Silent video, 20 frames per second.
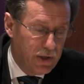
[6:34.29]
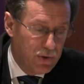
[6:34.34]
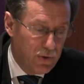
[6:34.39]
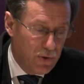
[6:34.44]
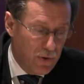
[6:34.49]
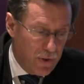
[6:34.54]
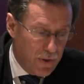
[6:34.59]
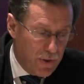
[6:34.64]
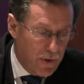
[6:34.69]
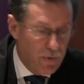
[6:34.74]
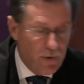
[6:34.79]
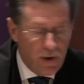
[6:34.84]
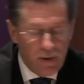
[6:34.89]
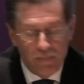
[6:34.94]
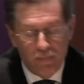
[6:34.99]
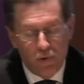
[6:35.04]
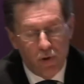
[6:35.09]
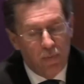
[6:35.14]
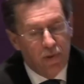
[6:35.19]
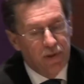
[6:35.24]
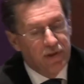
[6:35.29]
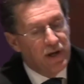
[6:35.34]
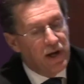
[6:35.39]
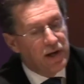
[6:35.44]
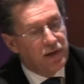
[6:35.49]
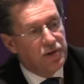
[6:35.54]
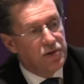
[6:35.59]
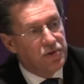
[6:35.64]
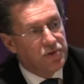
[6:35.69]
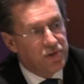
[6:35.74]
do a thorough and proper
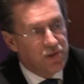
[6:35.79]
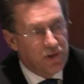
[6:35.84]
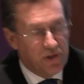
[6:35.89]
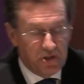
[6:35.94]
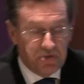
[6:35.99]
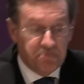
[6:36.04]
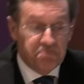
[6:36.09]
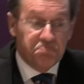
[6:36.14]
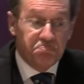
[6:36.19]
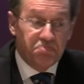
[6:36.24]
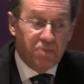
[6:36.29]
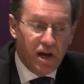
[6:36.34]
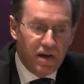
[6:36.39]
diagnosis,